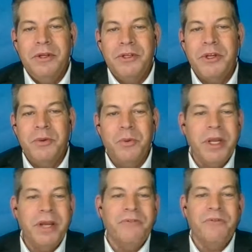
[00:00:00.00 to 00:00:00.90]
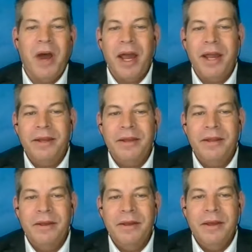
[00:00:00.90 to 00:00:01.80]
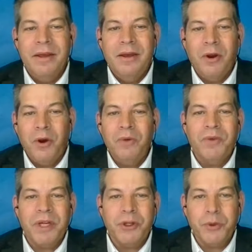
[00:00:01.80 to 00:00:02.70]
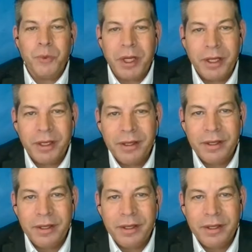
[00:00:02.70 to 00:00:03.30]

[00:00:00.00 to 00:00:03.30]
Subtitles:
She redefined her victory.